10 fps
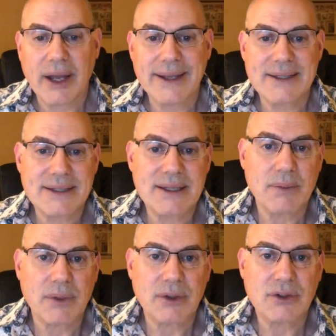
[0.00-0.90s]
is
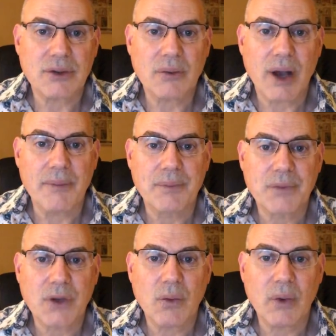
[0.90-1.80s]
similar to what
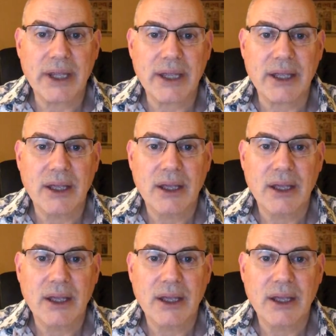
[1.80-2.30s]
we